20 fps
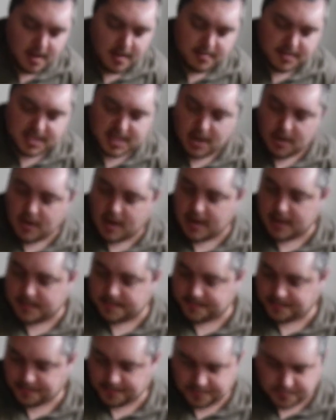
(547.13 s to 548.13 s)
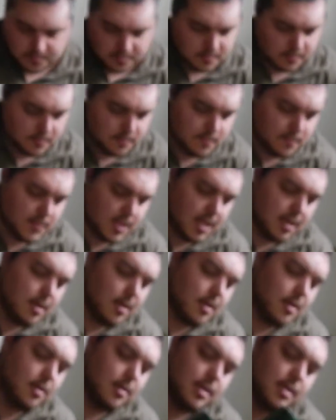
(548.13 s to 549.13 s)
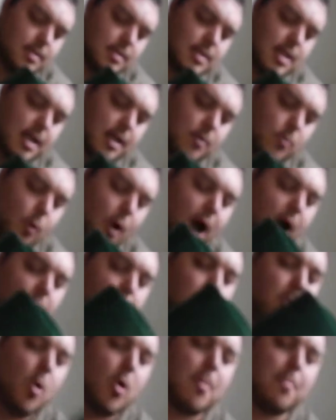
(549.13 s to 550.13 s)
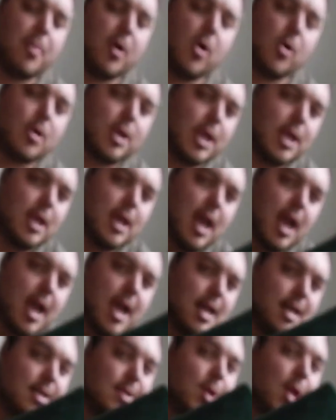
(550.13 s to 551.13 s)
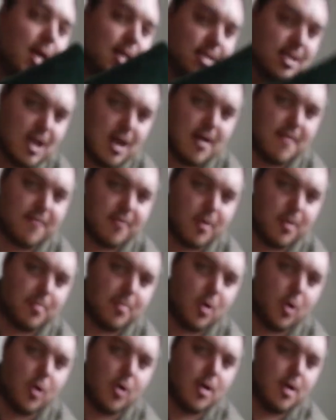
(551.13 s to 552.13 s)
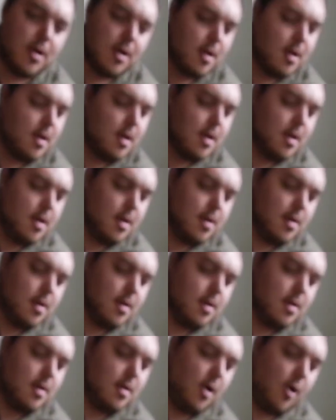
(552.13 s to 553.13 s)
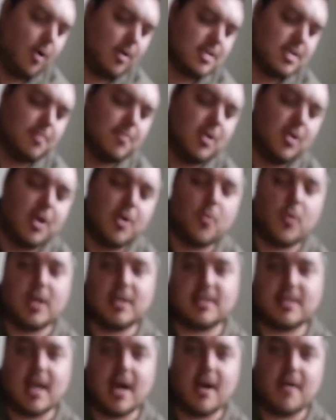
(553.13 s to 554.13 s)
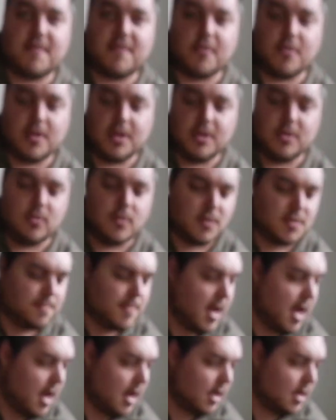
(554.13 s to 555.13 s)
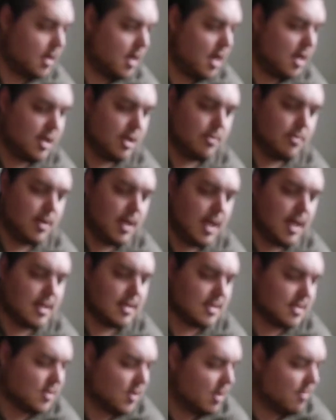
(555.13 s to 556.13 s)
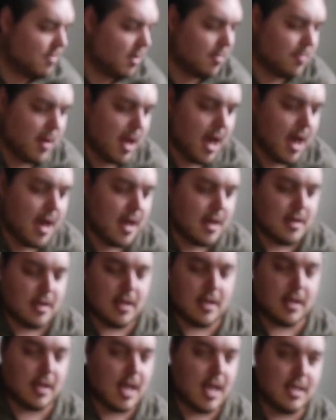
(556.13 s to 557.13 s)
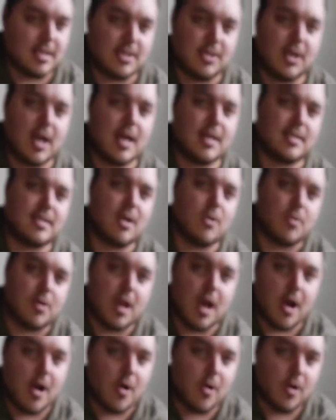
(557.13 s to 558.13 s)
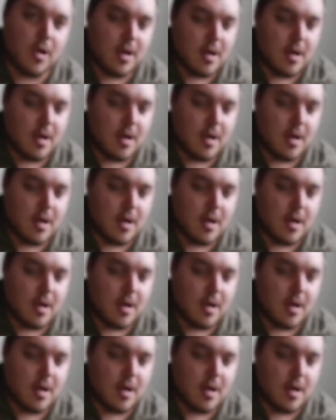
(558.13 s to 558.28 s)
So this thing, while more bulky and less comfortable, ultimately wins out for the EWLS bag. And you need a sleeping pad, in case you guys don't know.